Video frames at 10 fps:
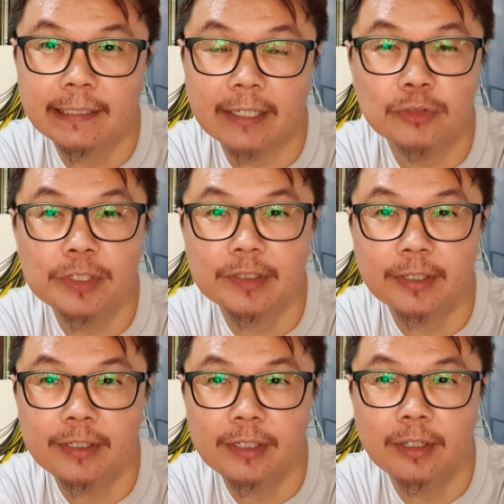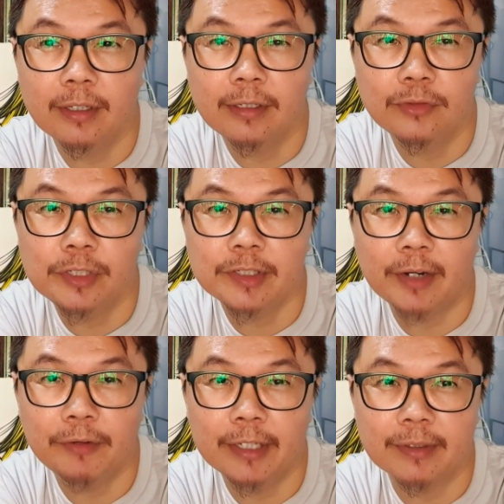that
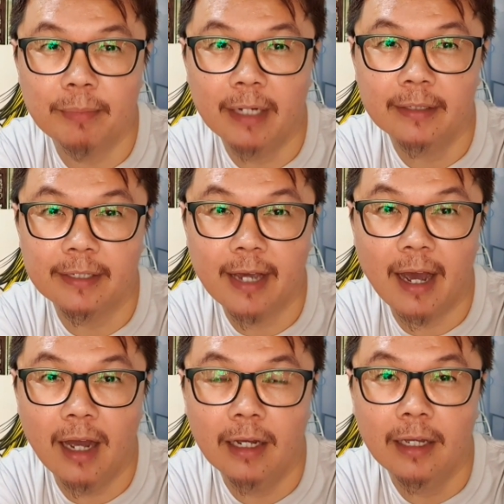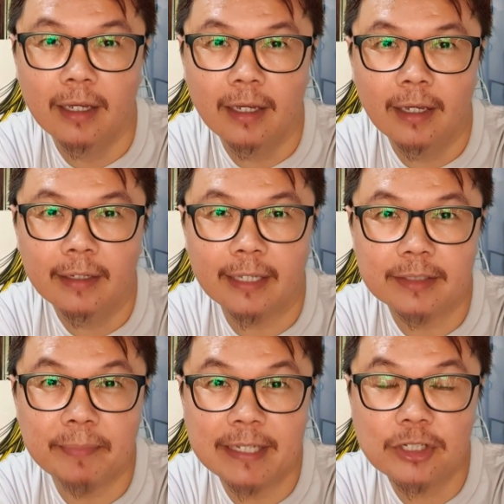suicide rates among the young
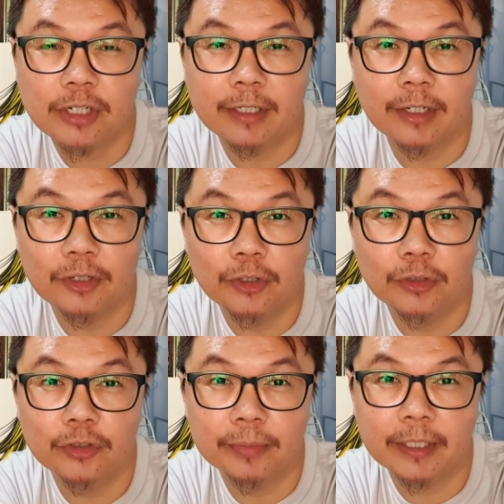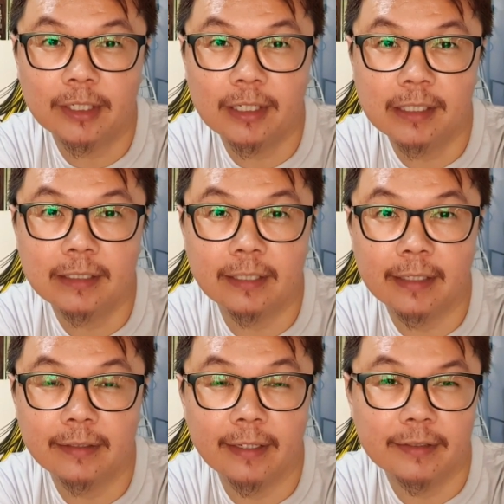gets mentioned in the news because
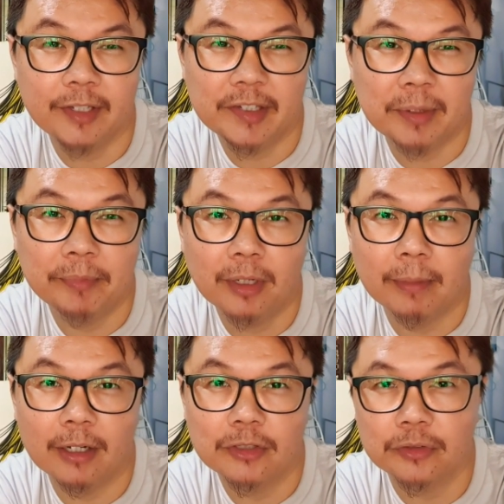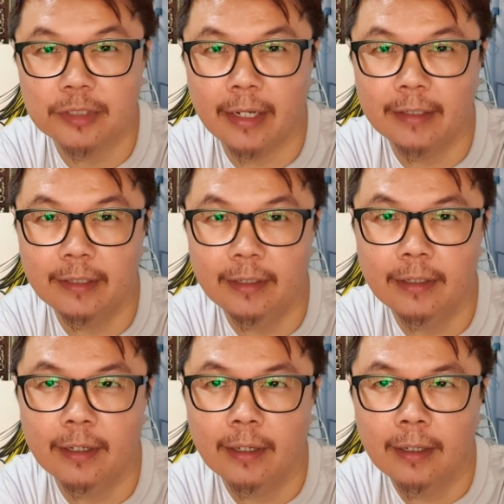it says something about
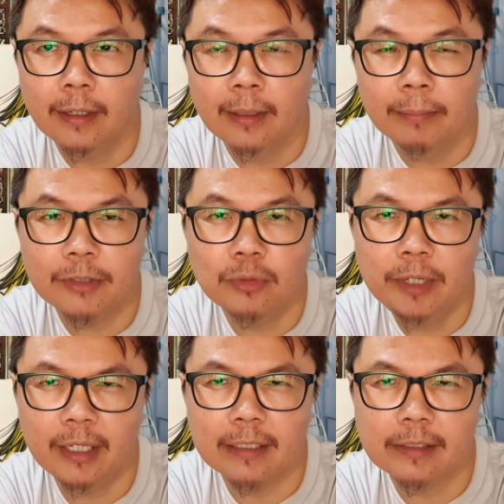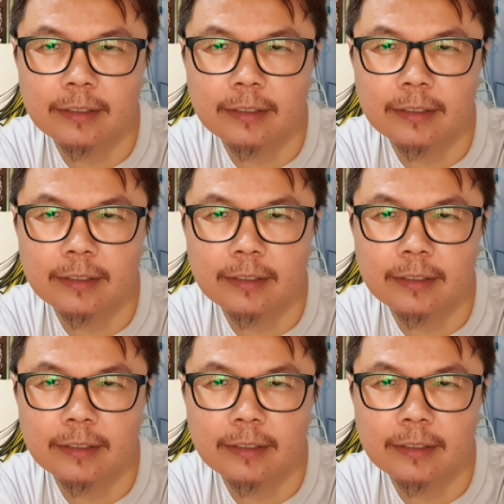society. But to me,